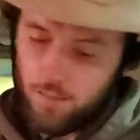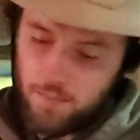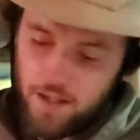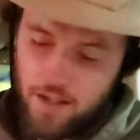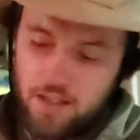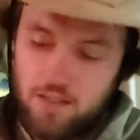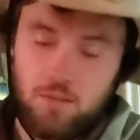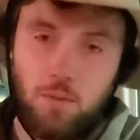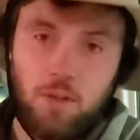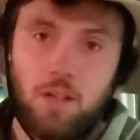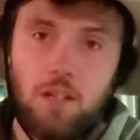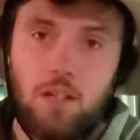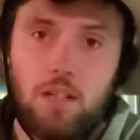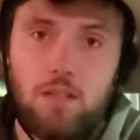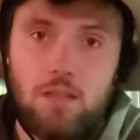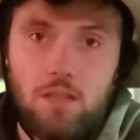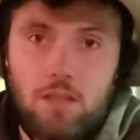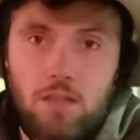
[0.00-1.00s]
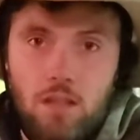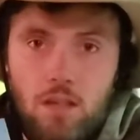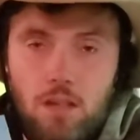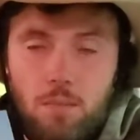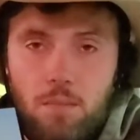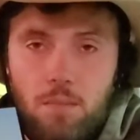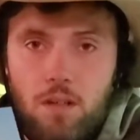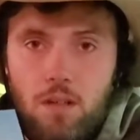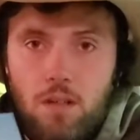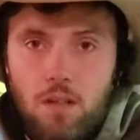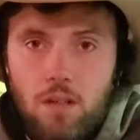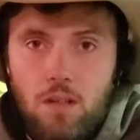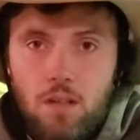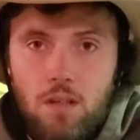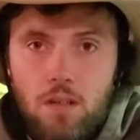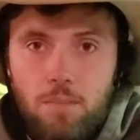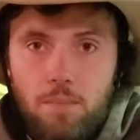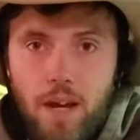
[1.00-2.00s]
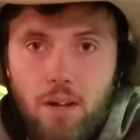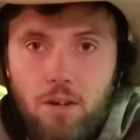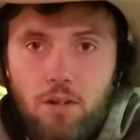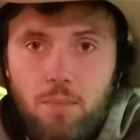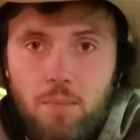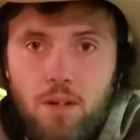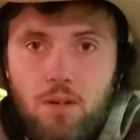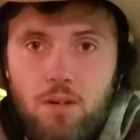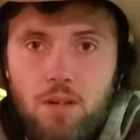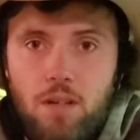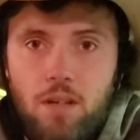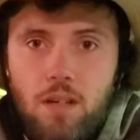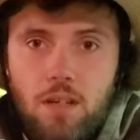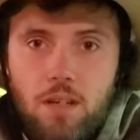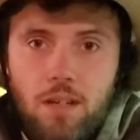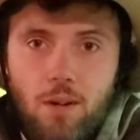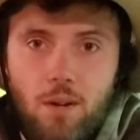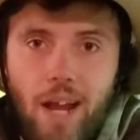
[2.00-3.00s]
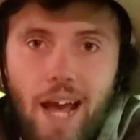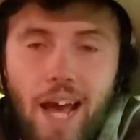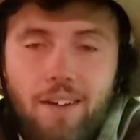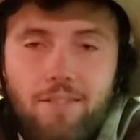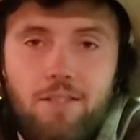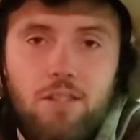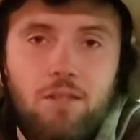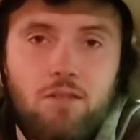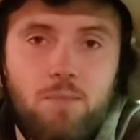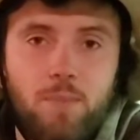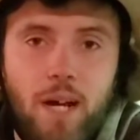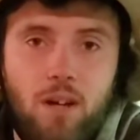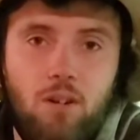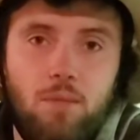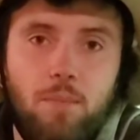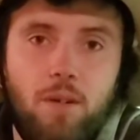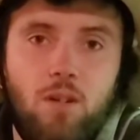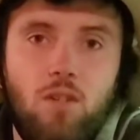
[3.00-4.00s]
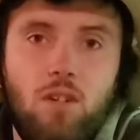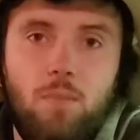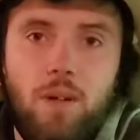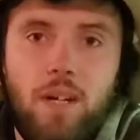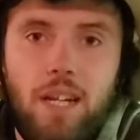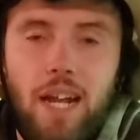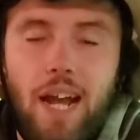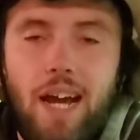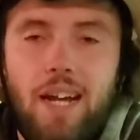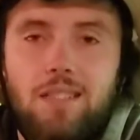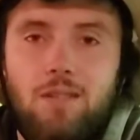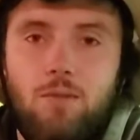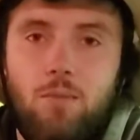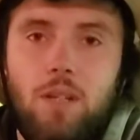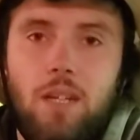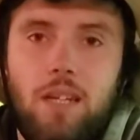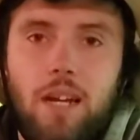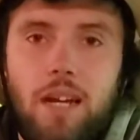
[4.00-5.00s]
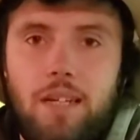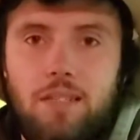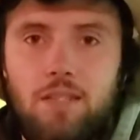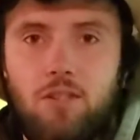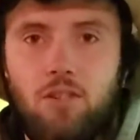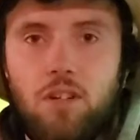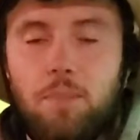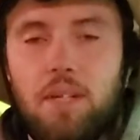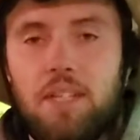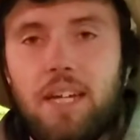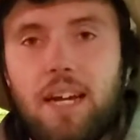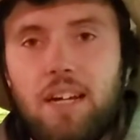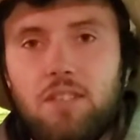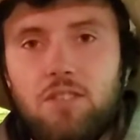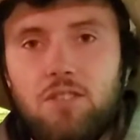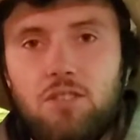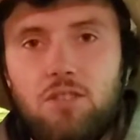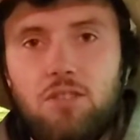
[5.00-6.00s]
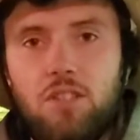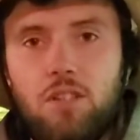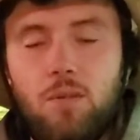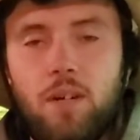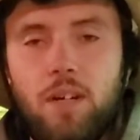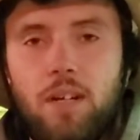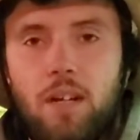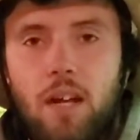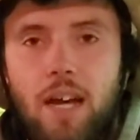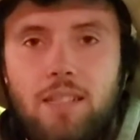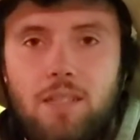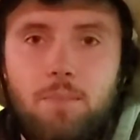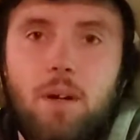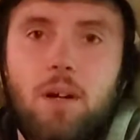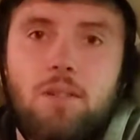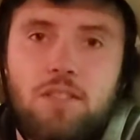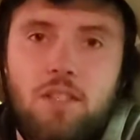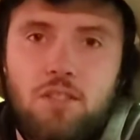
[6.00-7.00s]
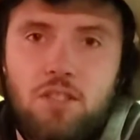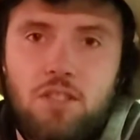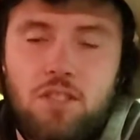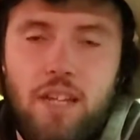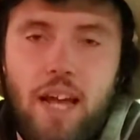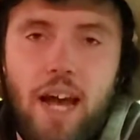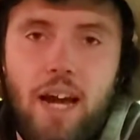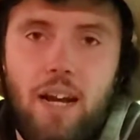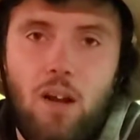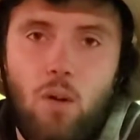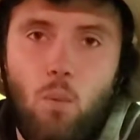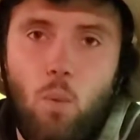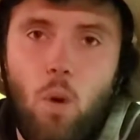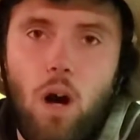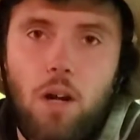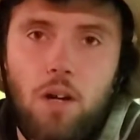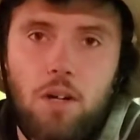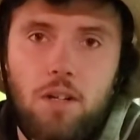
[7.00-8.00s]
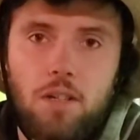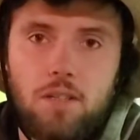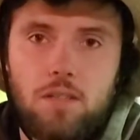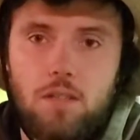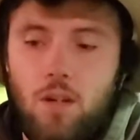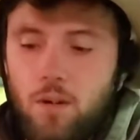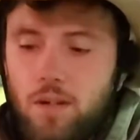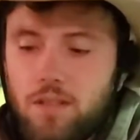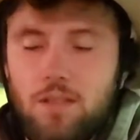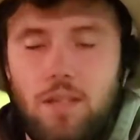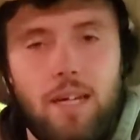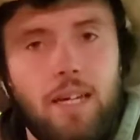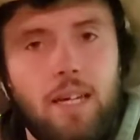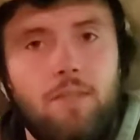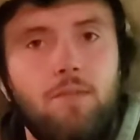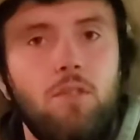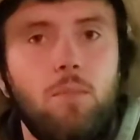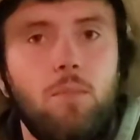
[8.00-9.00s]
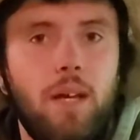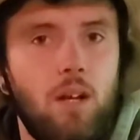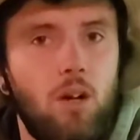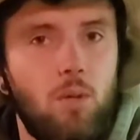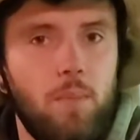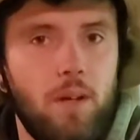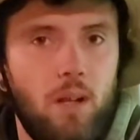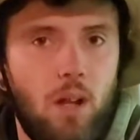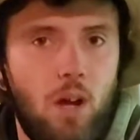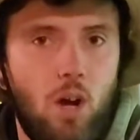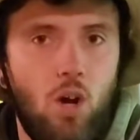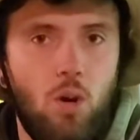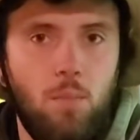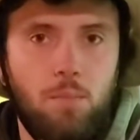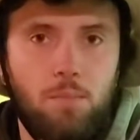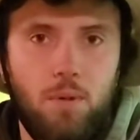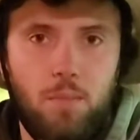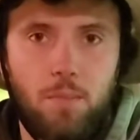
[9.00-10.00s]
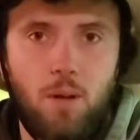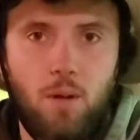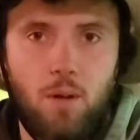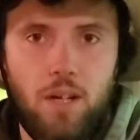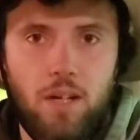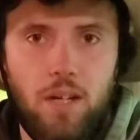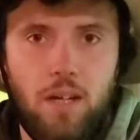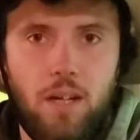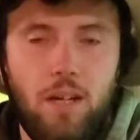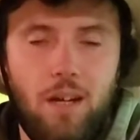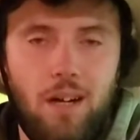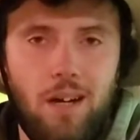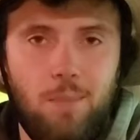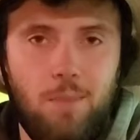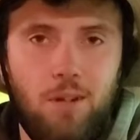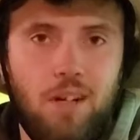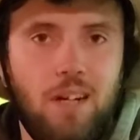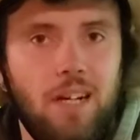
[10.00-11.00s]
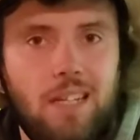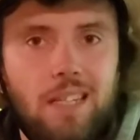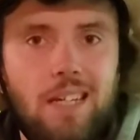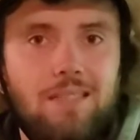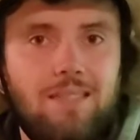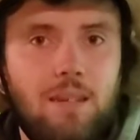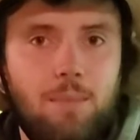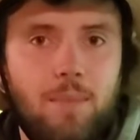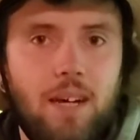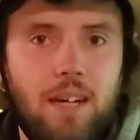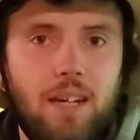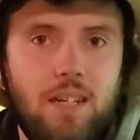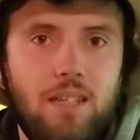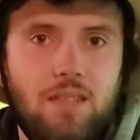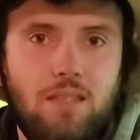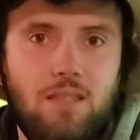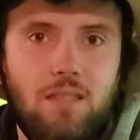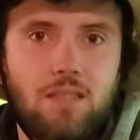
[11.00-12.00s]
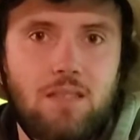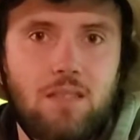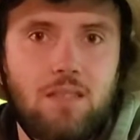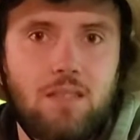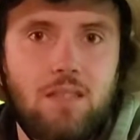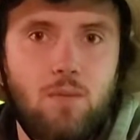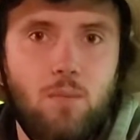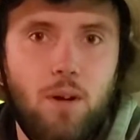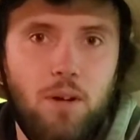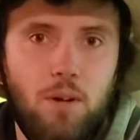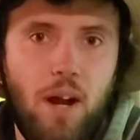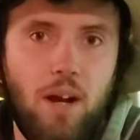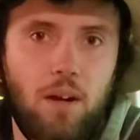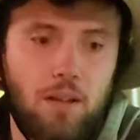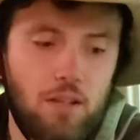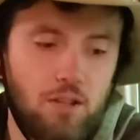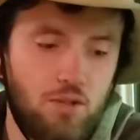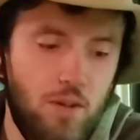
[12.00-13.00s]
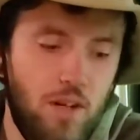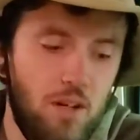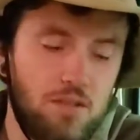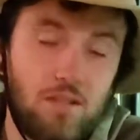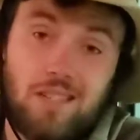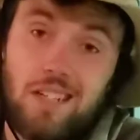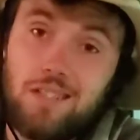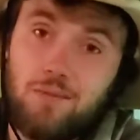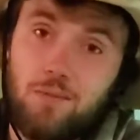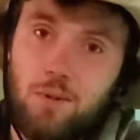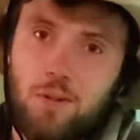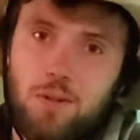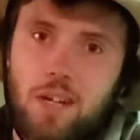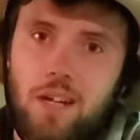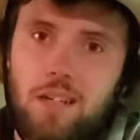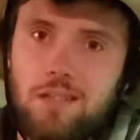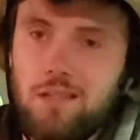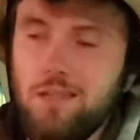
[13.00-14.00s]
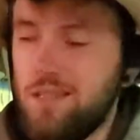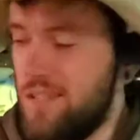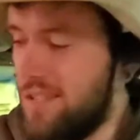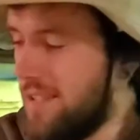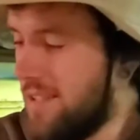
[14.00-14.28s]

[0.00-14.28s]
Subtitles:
Next, we're going to need some powdered milk. You don't have to use powdered milk, but it adds a really nice creamy texture to it as opposed to just adding water. So it's like if you made oatmeal at home, put milk in it, you're going to get that same kind of consistency while you're out on the trail. So that's real nice.